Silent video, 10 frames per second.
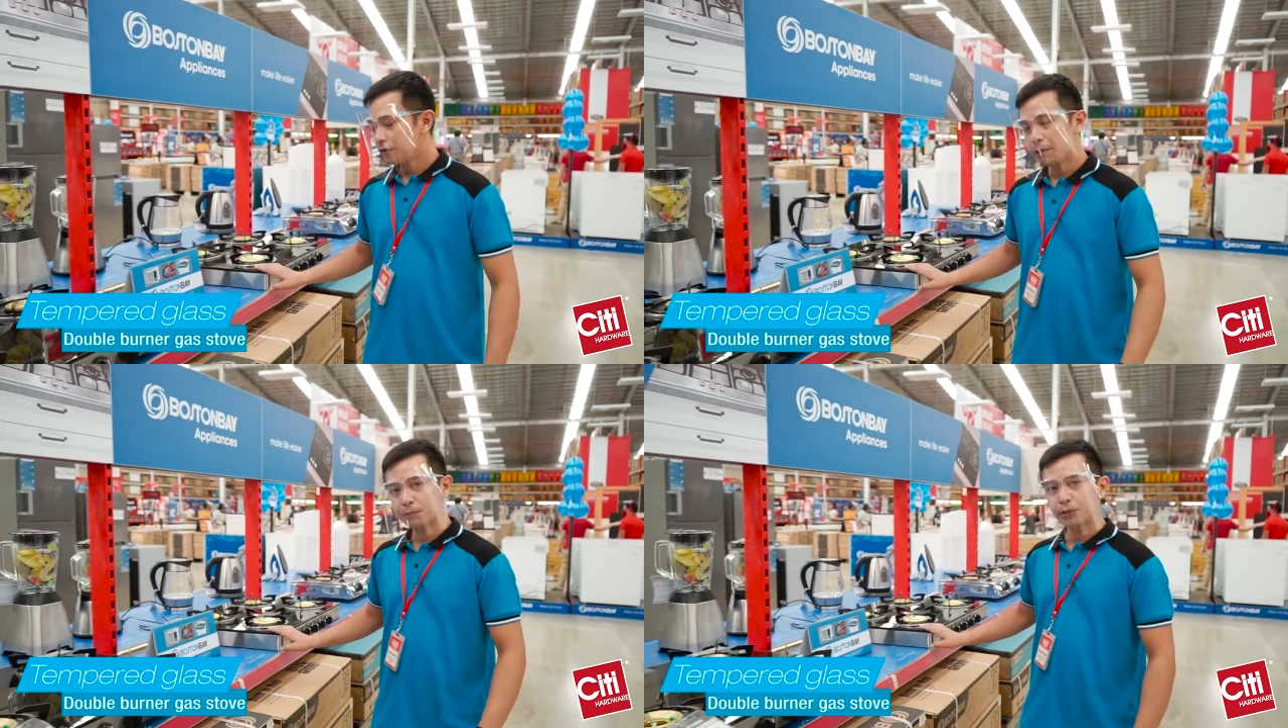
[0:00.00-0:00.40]

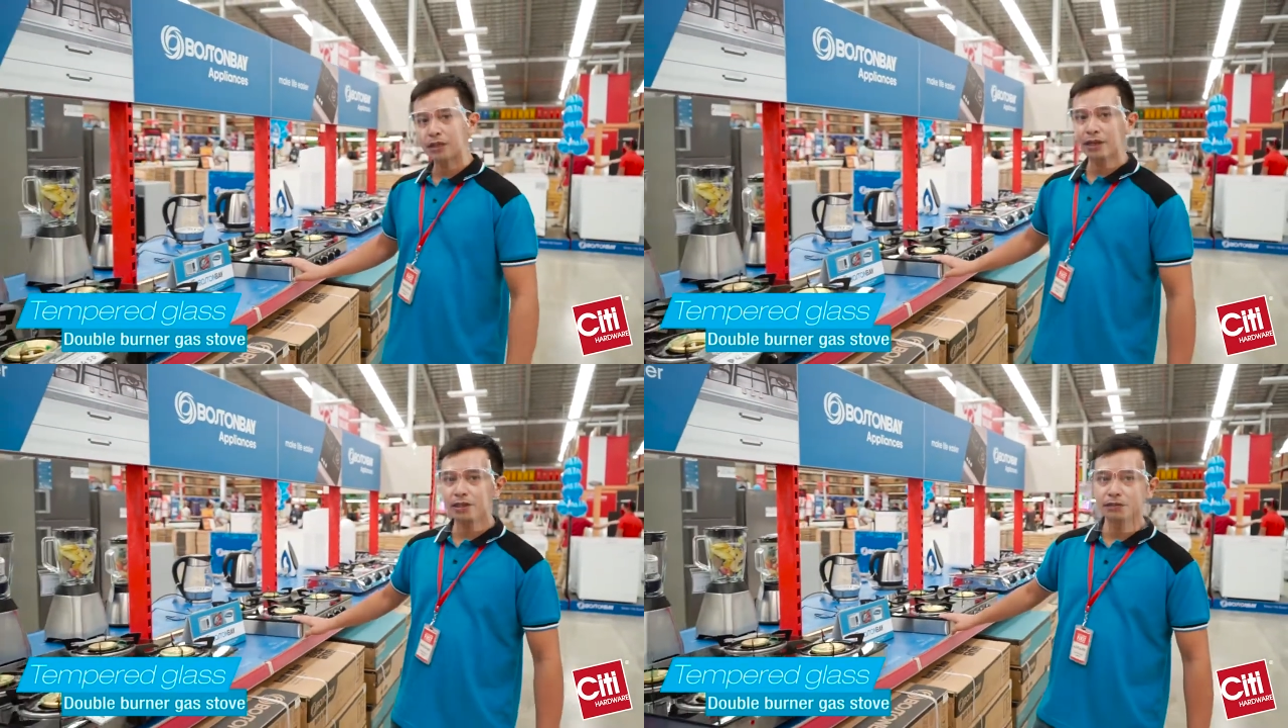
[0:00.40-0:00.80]

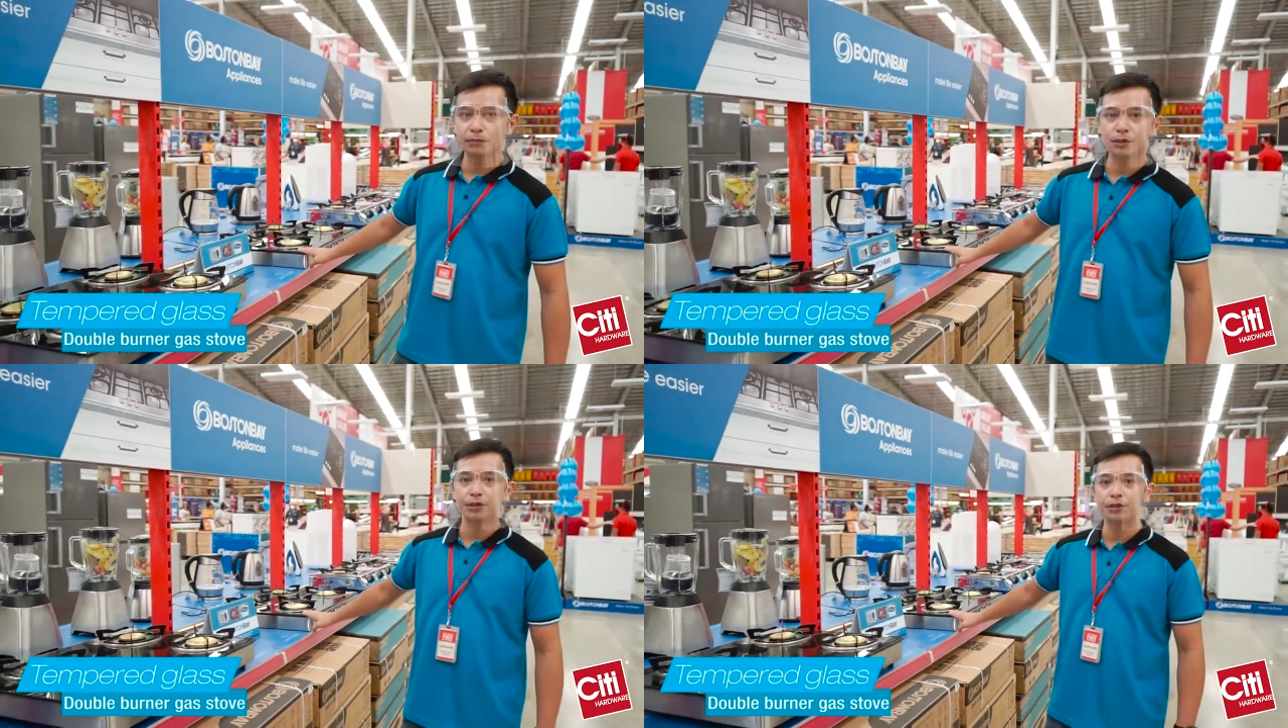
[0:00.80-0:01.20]
tempered glass
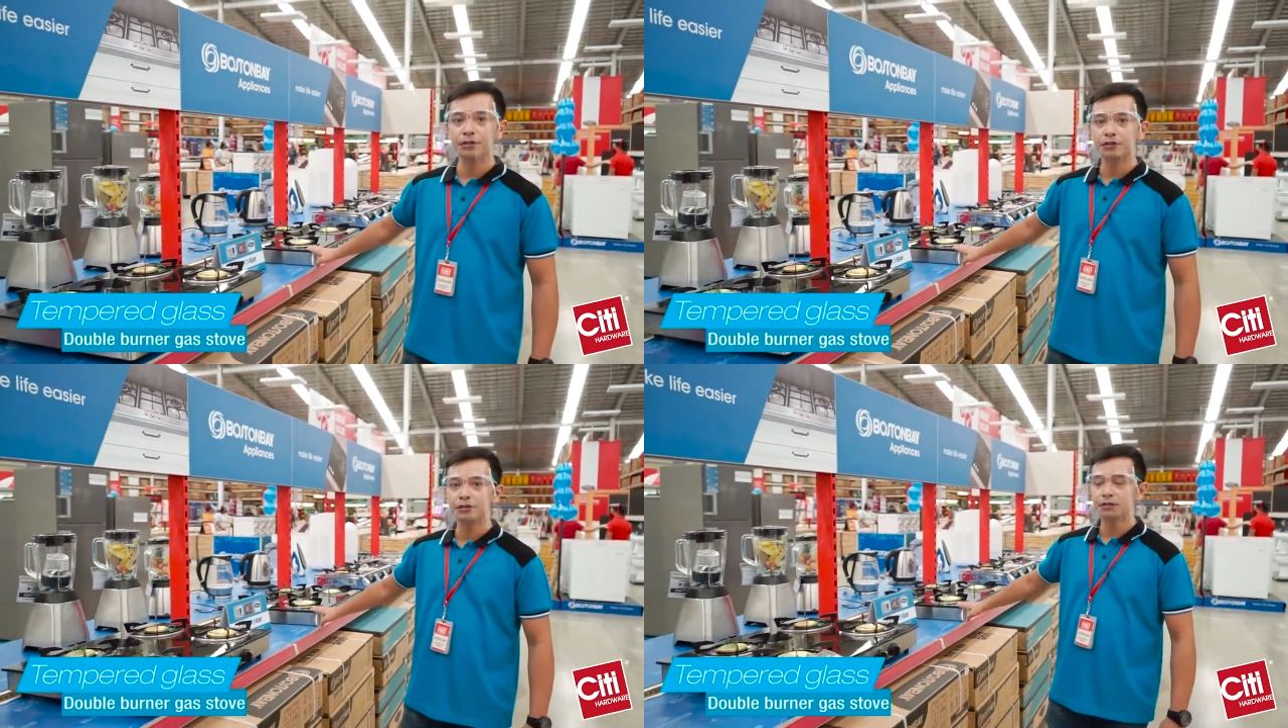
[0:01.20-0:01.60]

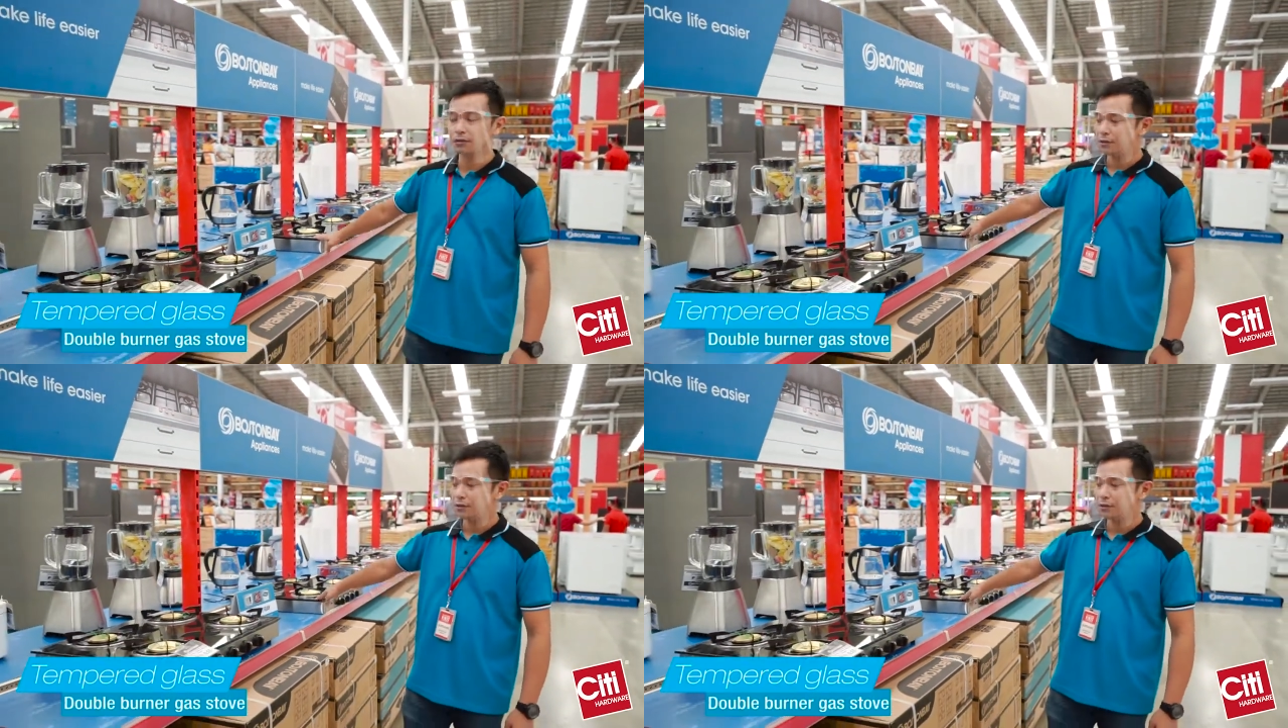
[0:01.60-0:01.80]
burners.